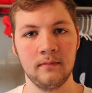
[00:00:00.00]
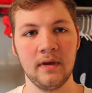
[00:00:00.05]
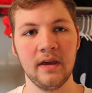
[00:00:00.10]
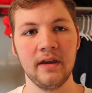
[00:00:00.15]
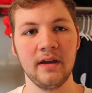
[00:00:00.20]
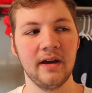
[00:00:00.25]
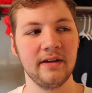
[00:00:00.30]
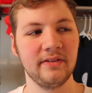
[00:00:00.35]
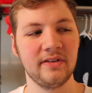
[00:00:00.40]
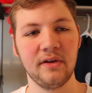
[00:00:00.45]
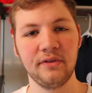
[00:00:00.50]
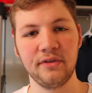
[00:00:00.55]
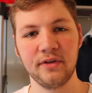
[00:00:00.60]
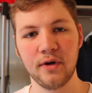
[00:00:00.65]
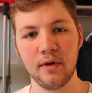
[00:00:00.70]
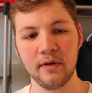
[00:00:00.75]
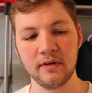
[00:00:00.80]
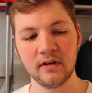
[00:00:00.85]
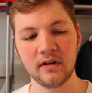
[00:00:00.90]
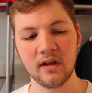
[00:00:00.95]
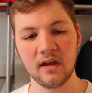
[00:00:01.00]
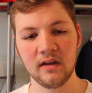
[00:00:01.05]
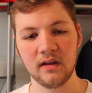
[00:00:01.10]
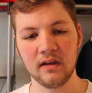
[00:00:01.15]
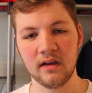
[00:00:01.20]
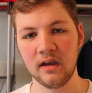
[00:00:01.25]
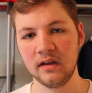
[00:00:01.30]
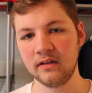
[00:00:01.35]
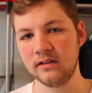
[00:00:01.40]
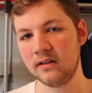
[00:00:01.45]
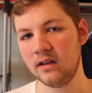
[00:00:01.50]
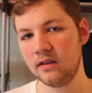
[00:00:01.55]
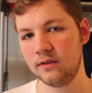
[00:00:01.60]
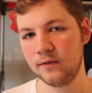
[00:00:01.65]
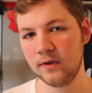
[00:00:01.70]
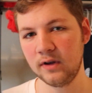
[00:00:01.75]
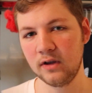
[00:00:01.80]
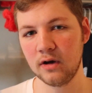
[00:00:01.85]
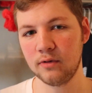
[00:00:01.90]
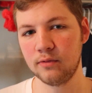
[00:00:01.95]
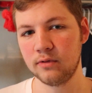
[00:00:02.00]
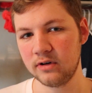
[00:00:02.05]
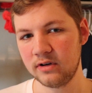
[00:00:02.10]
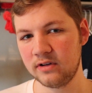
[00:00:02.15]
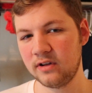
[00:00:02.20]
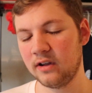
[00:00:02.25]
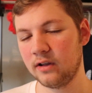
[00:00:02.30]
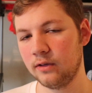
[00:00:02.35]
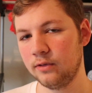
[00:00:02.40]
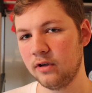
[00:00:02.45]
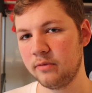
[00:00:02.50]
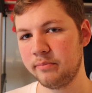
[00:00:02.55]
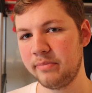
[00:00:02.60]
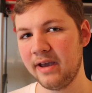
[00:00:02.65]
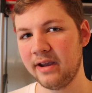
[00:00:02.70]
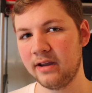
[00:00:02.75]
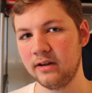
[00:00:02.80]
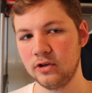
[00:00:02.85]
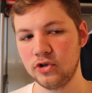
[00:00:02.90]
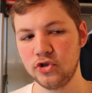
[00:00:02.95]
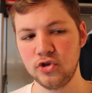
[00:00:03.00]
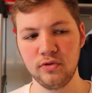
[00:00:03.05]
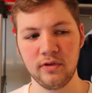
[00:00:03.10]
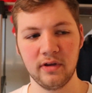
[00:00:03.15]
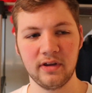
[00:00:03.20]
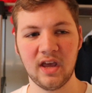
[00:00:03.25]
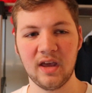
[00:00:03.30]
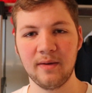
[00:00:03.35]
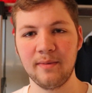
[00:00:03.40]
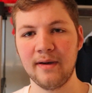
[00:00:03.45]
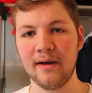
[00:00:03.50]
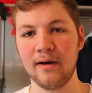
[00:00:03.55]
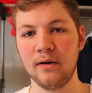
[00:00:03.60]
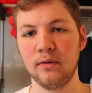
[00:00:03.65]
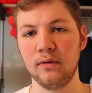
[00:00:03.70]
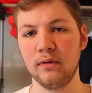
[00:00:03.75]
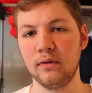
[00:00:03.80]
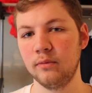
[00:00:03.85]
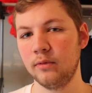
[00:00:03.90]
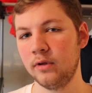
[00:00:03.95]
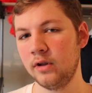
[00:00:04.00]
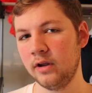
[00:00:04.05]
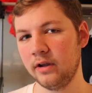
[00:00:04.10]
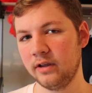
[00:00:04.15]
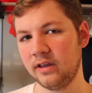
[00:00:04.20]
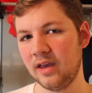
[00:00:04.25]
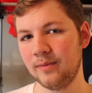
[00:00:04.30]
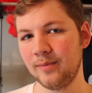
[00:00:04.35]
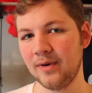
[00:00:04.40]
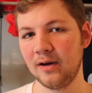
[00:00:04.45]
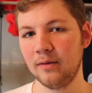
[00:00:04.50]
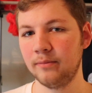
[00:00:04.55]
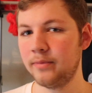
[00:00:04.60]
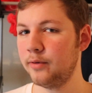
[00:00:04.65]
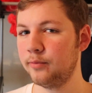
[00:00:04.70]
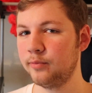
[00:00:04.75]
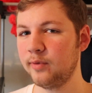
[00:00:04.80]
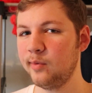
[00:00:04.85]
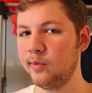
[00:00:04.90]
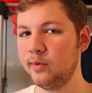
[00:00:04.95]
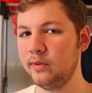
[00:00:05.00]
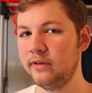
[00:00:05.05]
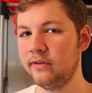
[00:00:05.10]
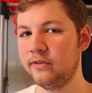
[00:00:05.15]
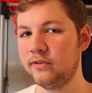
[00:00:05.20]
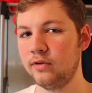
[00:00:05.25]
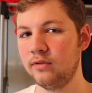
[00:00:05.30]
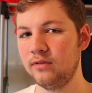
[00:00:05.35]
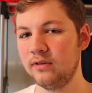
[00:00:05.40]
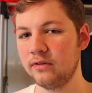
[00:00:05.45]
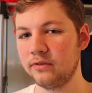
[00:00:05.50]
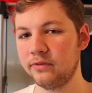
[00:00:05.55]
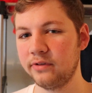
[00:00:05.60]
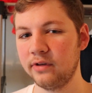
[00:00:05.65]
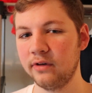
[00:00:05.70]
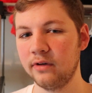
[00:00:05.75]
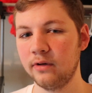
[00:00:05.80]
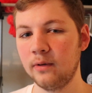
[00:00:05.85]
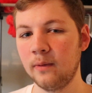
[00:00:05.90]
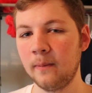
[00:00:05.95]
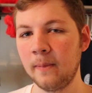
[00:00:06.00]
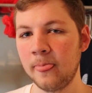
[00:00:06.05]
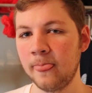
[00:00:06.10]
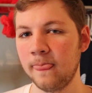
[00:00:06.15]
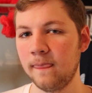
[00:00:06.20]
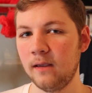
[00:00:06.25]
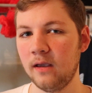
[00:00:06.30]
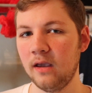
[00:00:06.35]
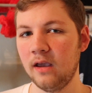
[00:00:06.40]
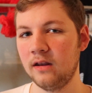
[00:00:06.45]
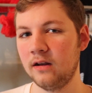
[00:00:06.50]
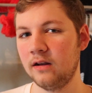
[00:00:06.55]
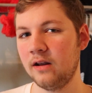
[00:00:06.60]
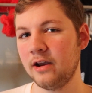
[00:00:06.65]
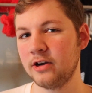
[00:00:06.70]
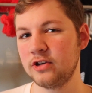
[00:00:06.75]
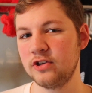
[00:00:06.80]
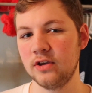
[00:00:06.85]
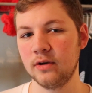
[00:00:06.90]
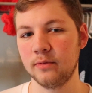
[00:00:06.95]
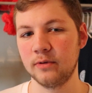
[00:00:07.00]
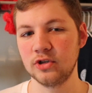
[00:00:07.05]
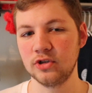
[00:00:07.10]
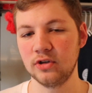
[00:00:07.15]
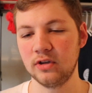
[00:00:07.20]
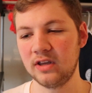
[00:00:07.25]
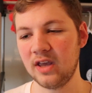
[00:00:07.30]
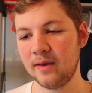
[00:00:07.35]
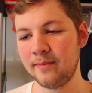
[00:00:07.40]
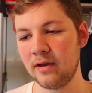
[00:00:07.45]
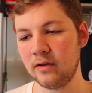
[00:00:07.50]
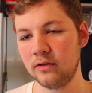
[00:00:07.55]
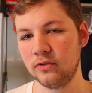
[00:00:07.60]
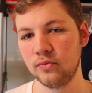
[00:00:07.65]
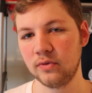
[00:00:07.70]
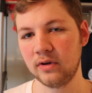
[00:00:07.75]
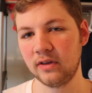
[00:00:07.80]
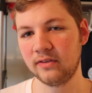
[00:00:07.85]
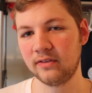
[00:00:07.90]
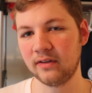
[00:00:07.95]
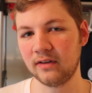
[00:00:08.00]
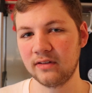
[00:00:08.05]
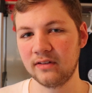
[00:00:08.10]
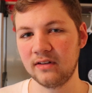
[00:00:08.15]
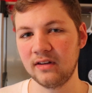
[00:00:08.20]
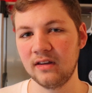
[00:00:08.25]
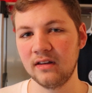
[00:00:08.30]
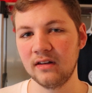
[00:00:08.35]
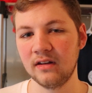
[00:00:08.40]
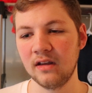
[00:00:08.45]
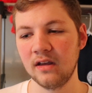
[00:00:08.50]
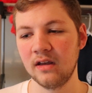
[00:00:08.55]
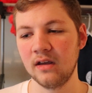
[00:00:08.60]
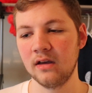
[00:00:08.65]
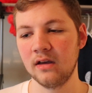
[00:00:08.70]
Hey guys, how's it going today? In today's video I wanted to take a look back at a shoe that came out, well not came out, but re-released 2 years ago, and it actually originally came out in 2016.